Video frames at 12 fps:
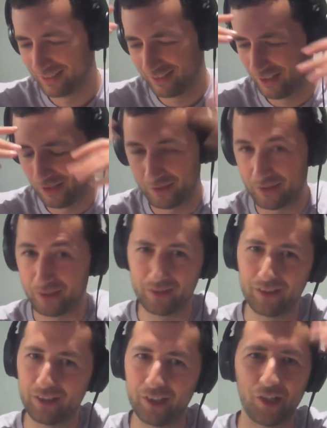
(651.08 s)
the
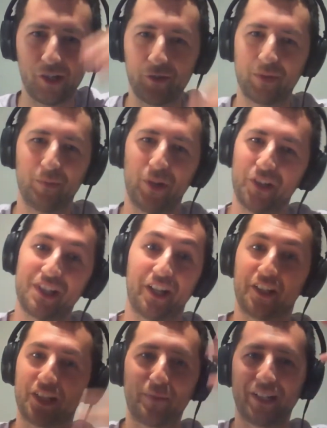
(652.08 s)
most
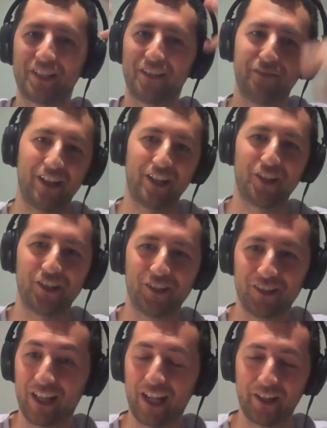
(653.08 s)
unexpected
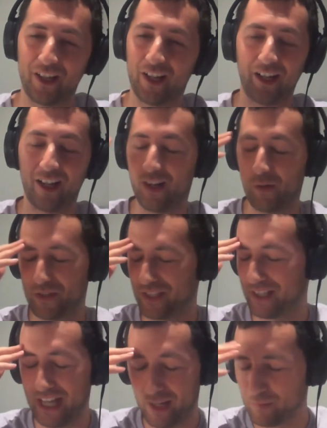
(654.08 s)
fashion, and I was
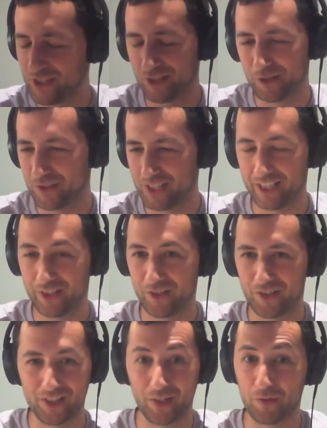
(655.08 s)
in absolute
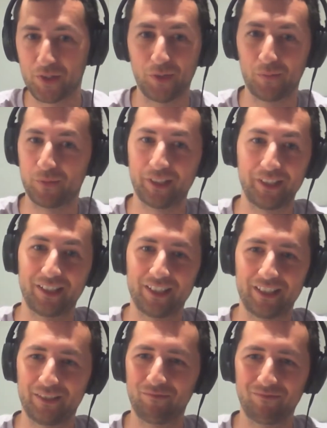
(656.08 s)
tears. I was
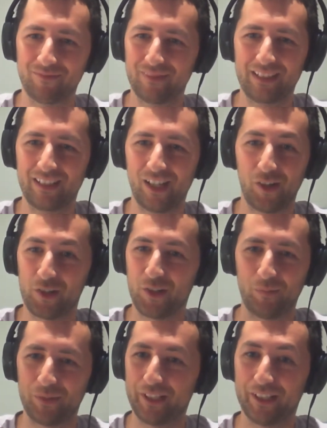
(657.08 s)
completely
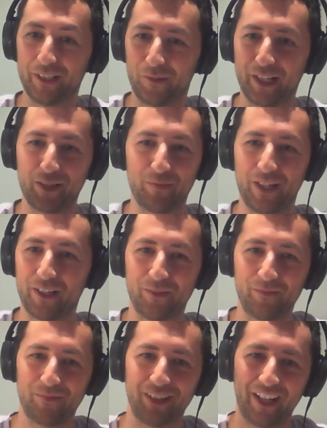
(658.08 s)
wrecked, but
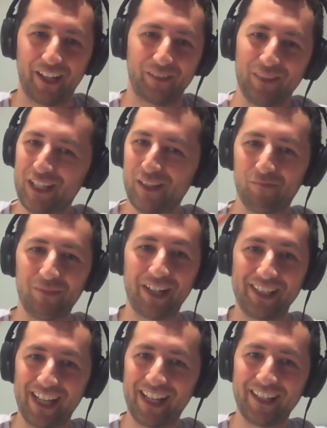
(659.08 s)
like my
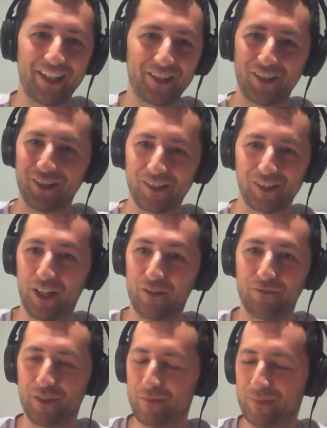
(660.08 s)
dad had to
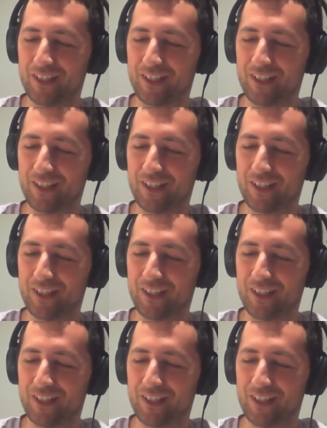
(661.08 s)
comfort me